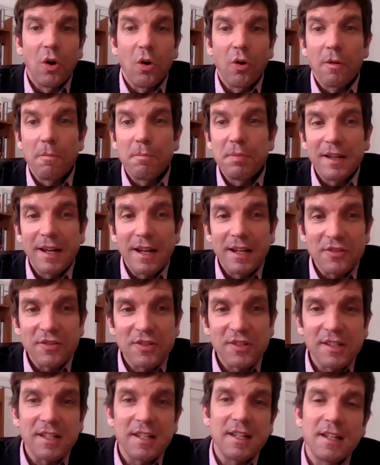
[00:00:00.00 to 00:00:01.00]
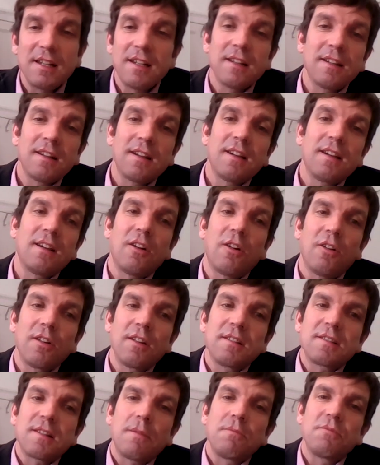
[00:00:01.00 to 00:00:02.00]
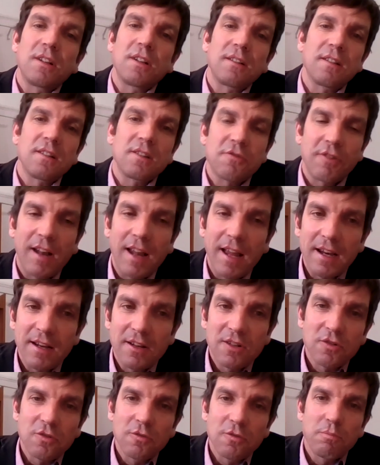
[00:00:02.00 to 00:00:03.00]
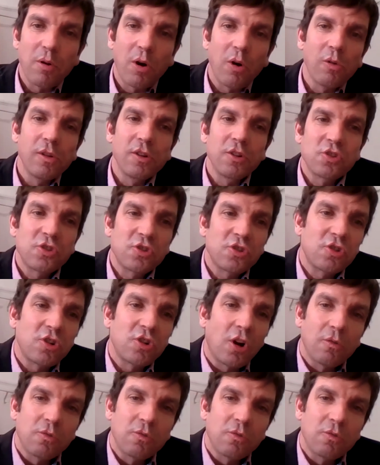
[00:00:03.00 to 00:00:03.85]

or a PhD uh, on a subject that's related to Polish